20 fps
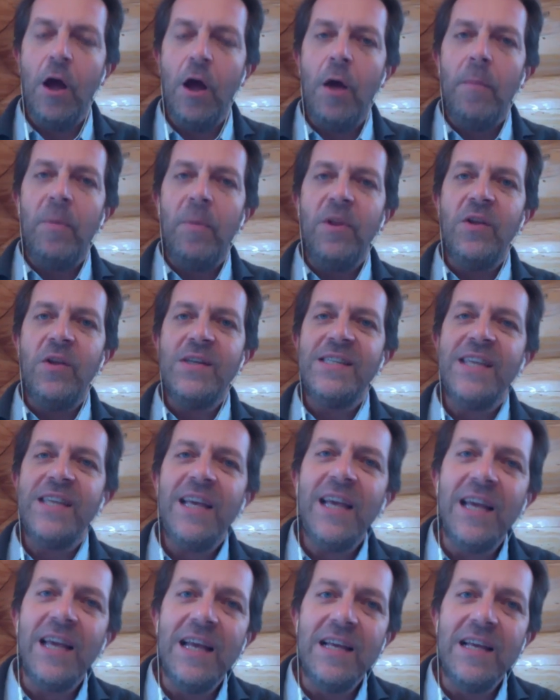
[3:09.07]
but the thing
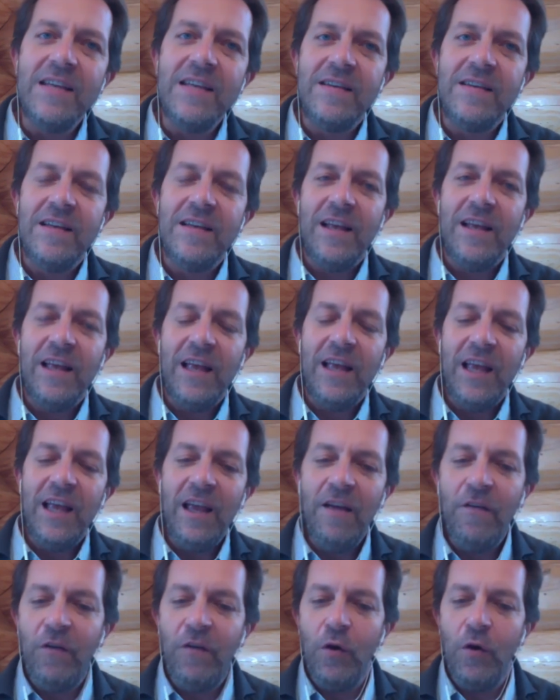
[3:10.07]
is
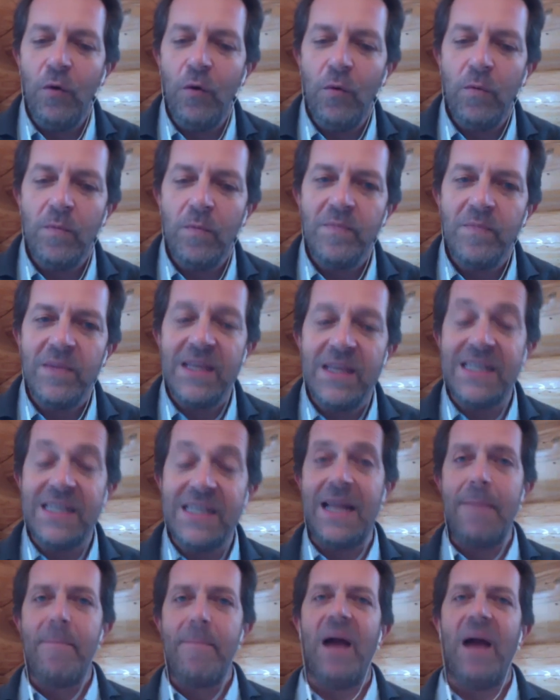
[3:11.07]
if you
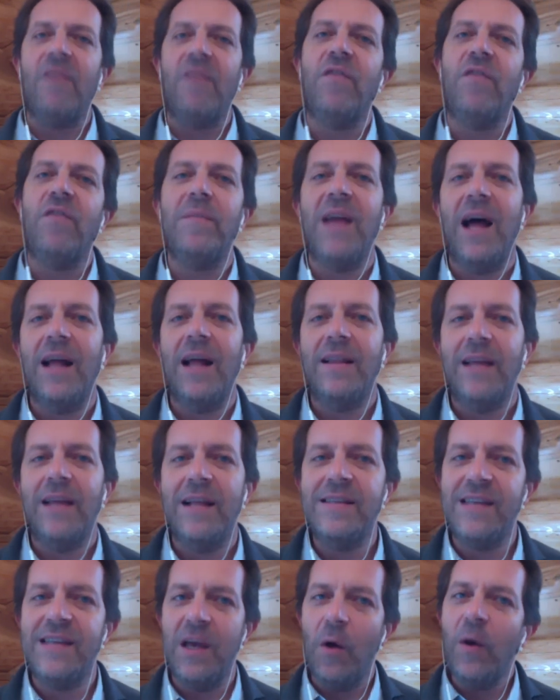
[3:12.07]
step back from that and
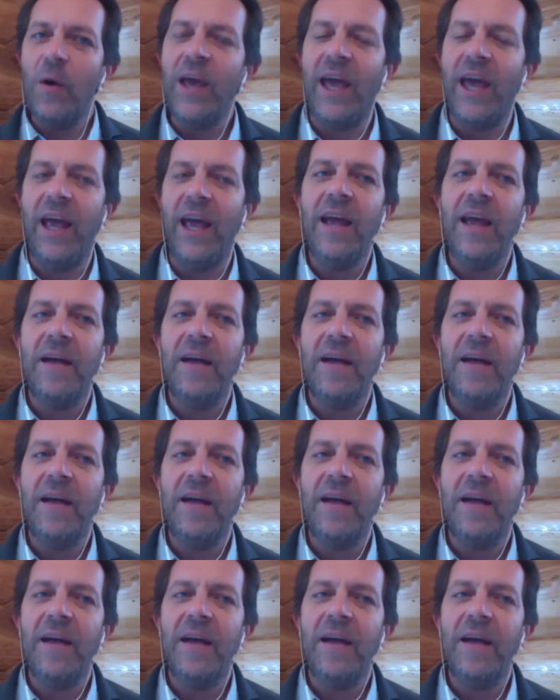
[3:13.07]
say okay